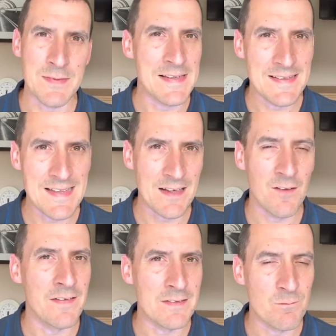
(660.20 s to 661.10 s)
He led that
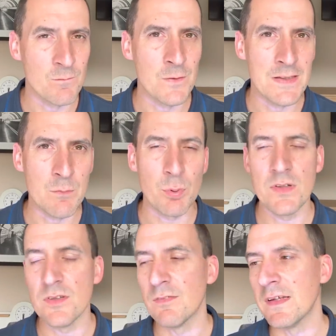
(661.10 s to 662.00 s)
line really
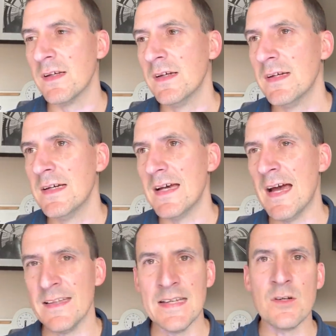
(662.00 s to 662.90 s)
impressively.
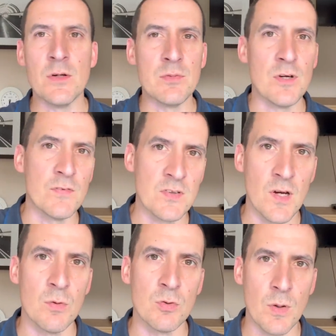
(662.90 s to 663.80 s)
And then he got himself his
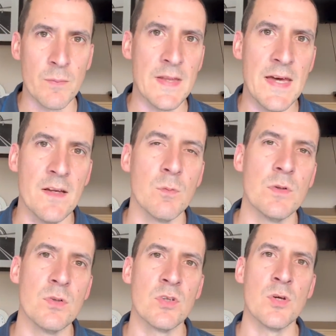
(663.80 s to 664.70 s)
goal as well with the header,
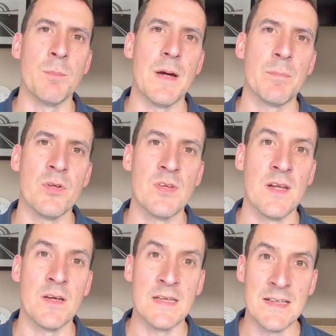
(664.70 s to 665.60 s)
which was a good back post
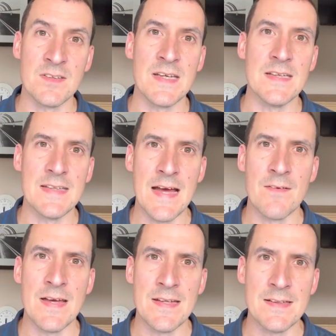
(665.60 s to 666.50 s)
header. He had to get it
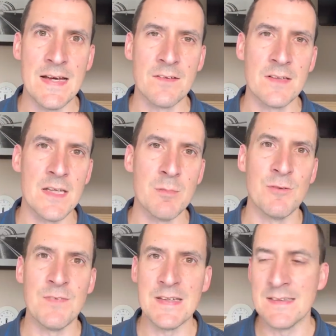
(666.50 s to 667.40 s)
down, head it down at the keeper's
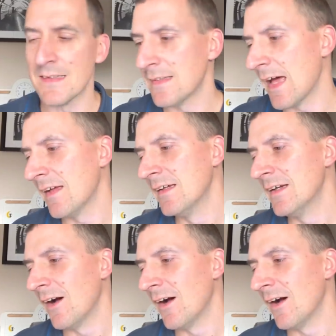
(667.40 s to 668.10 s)
feet. He did that.